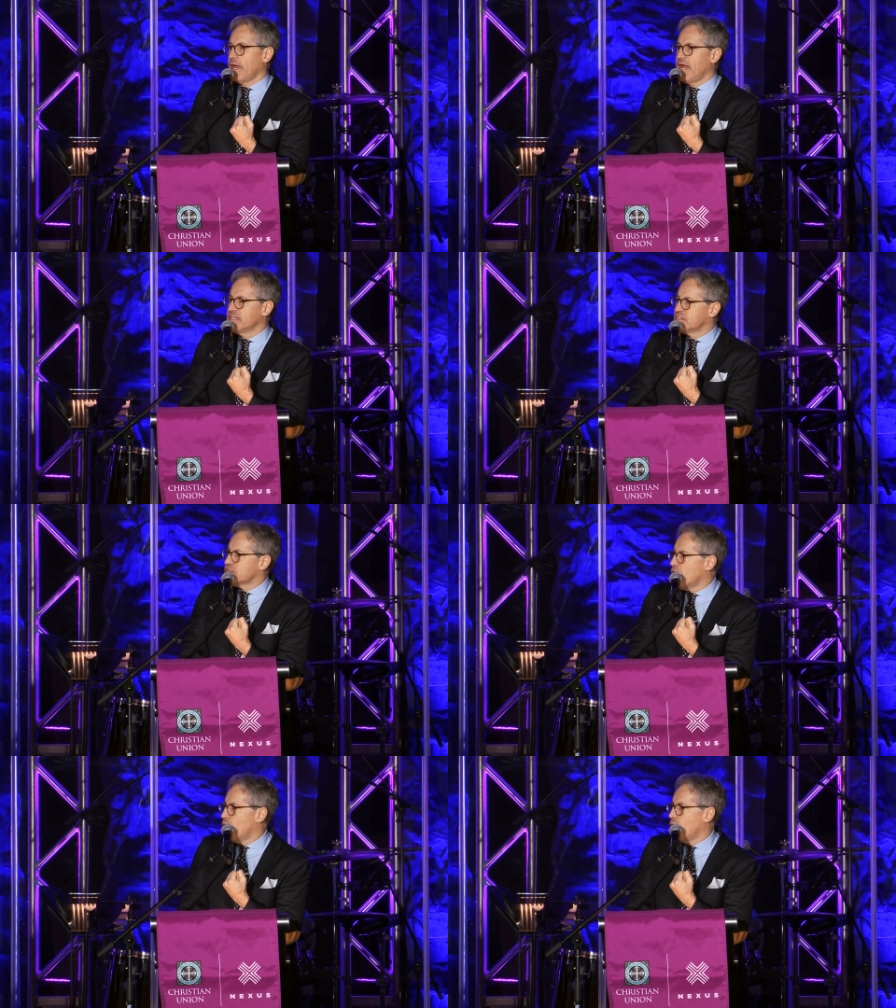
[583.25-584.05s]
And
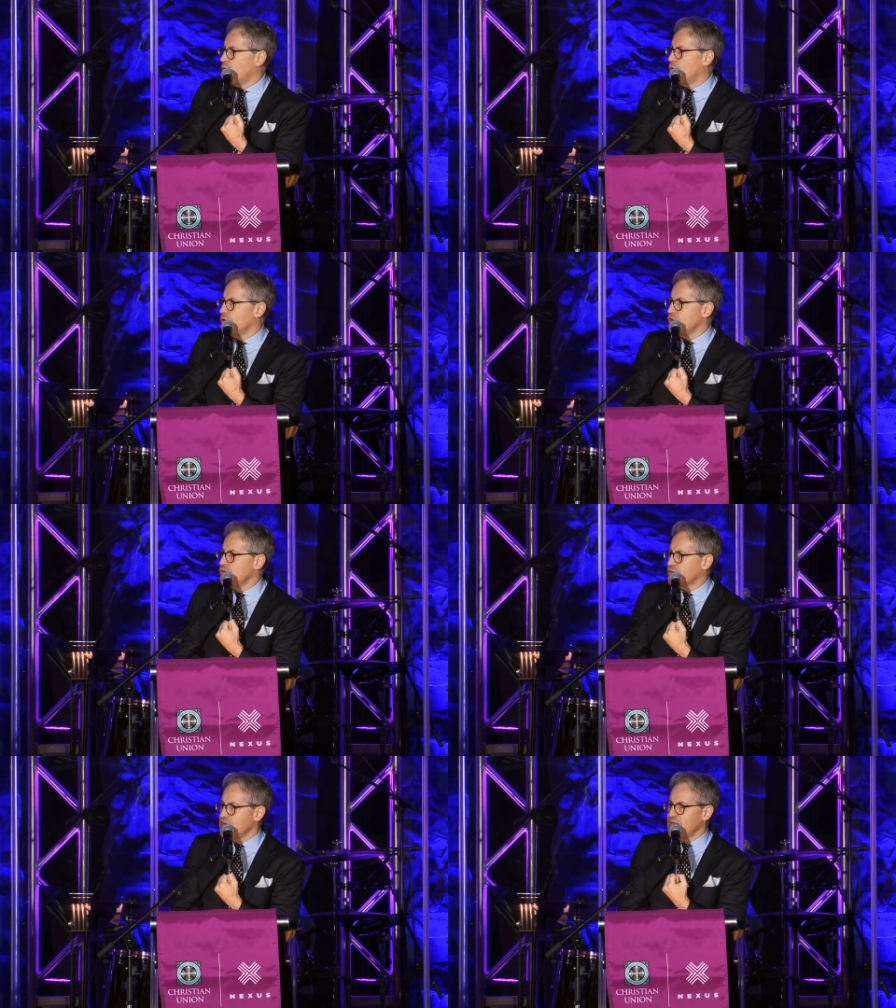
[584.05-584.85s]
so
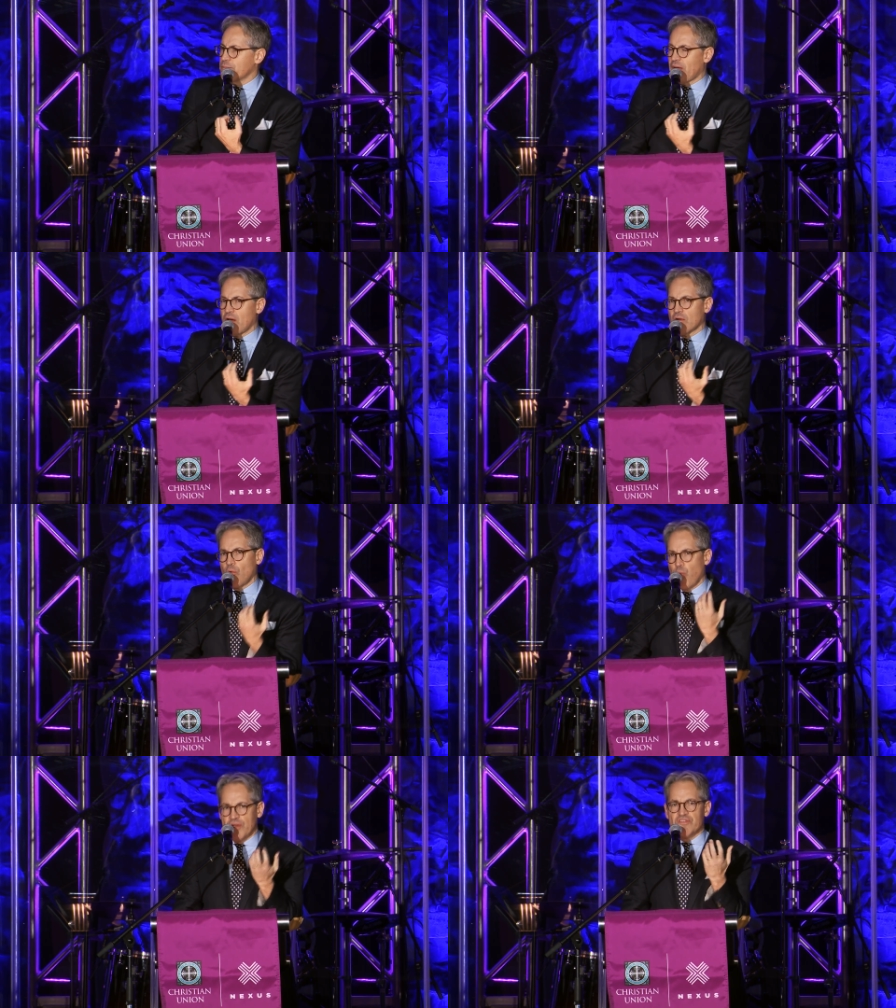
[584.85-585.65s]
you think about
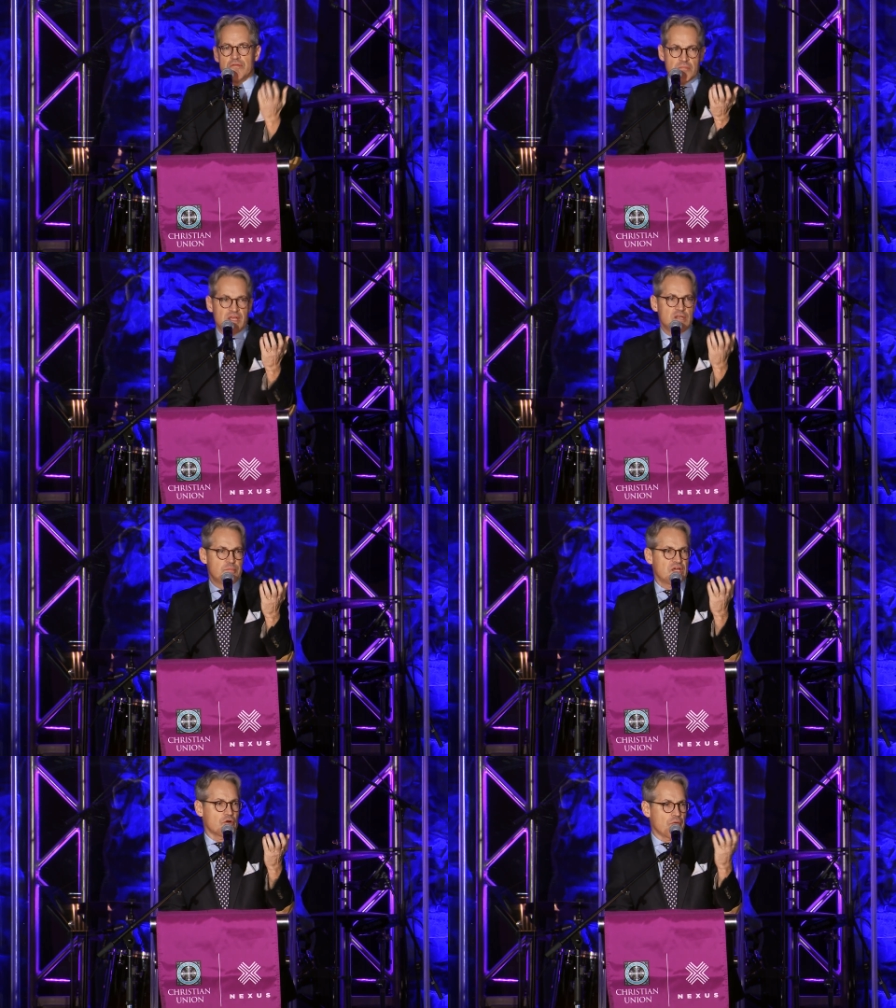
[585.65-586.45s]
what does it mean to
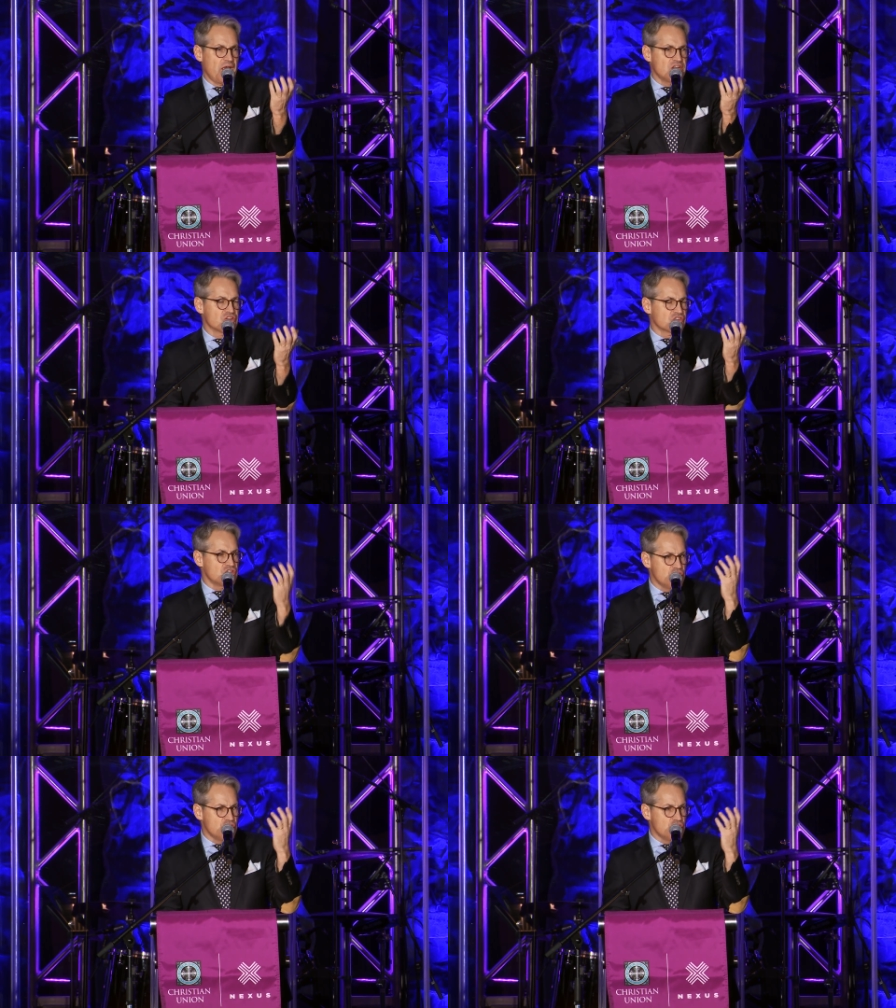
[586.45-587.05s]
be courageous?